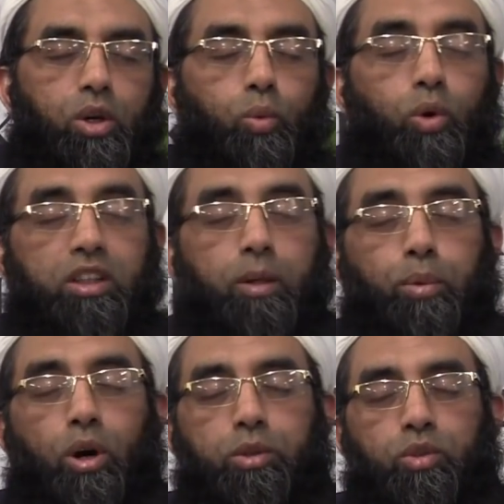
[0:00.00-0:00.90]
what the
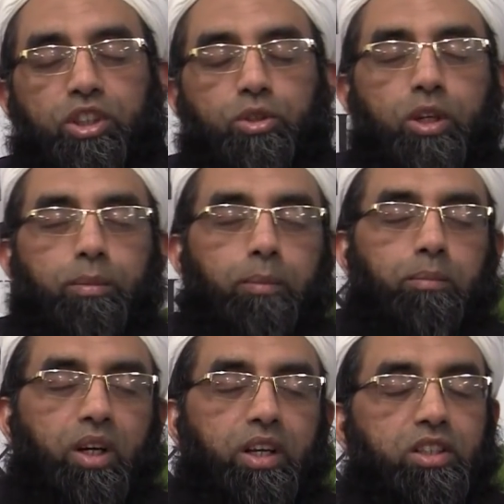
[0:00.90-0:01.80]
point we need to
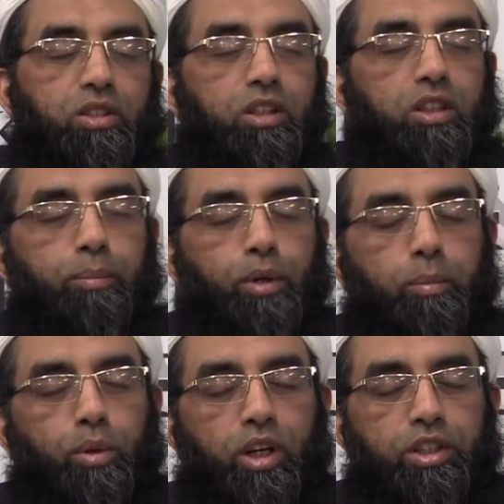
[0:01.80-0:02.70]
remember is not the
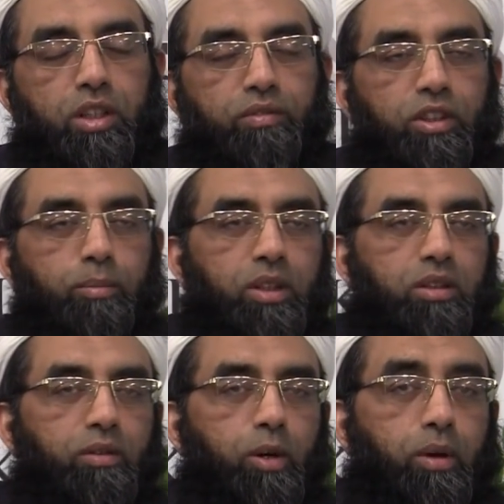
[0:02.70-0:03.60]
preparation for the
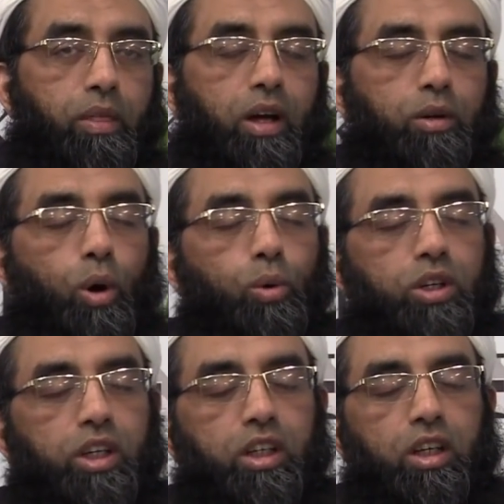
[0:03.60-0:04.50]
month of Ramadan
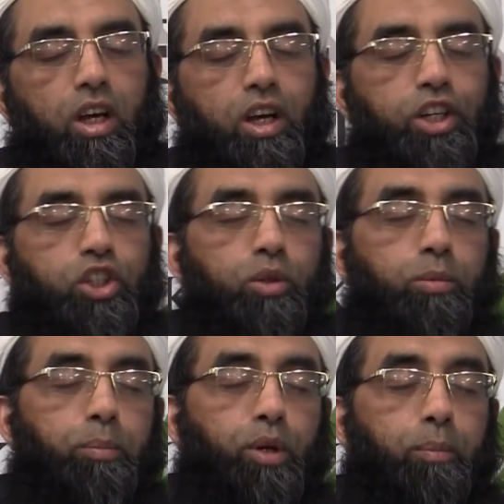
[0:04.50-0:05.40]
only, it should
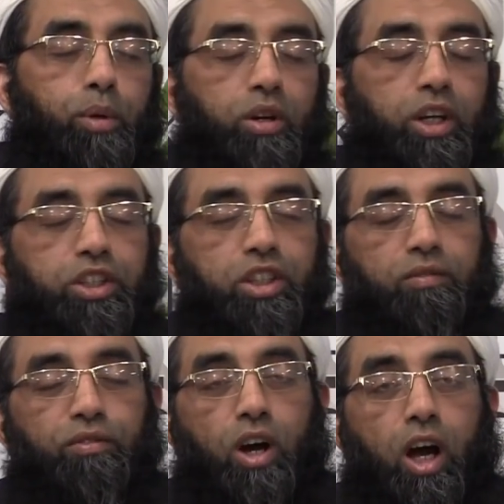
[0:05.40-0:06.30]
be
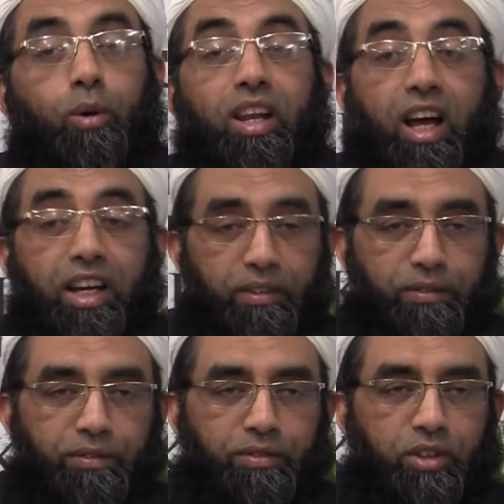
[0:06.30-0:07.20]
preparation for our
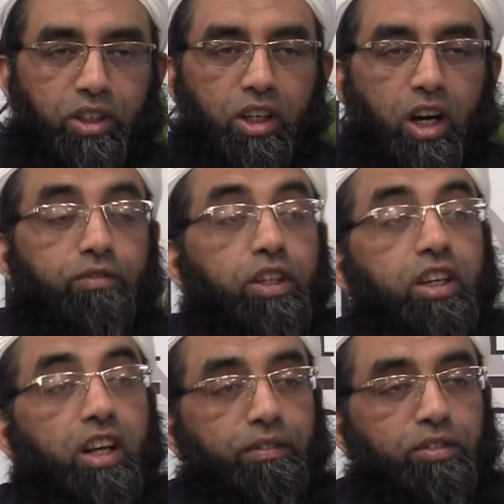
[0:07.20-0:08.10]
life of the
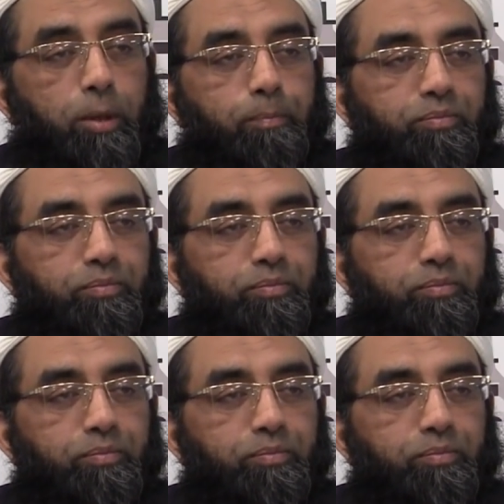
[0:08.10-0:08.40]
hereafter.